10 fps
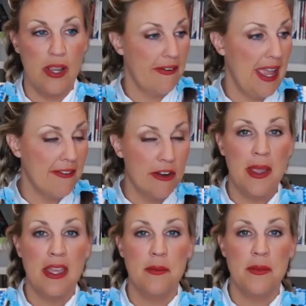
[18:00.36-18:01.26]
if I haven't
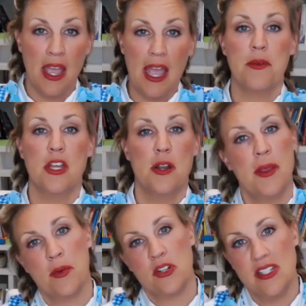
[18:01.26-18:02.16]
made them yet, I'm going to
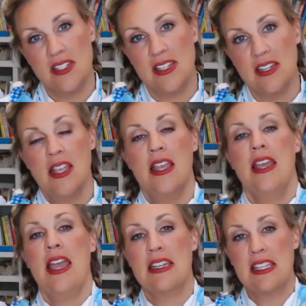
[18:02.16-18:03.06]
be persistent
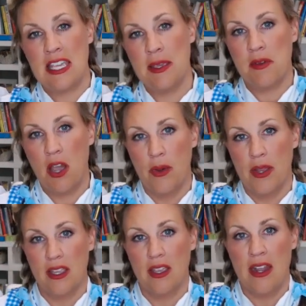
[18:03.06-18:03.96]
and keep
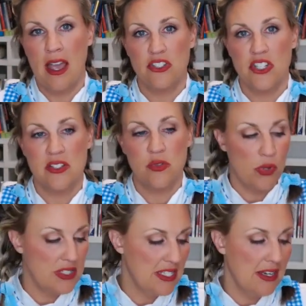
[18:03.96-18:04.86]
going. Not just well,
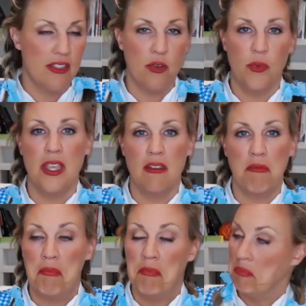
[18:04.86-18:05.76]
it's the end of the week,
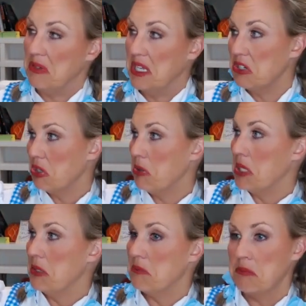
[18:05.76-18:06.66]
didn't do
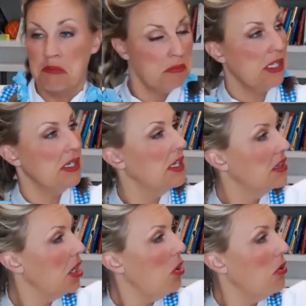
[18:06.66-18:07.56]
it, didn't hit
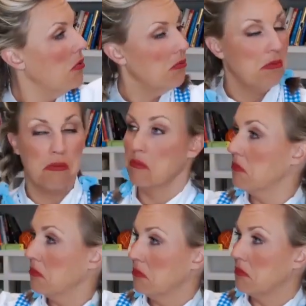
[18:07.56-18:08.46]
the goal.
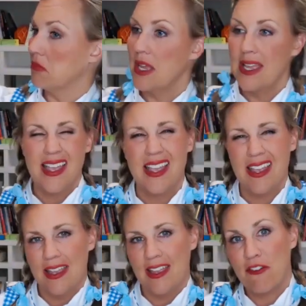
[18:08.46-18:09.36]
Hmm.
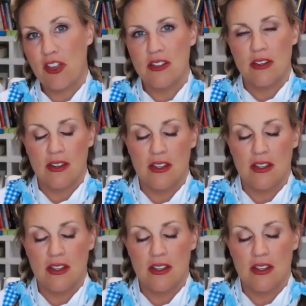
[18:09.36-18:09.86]
If you can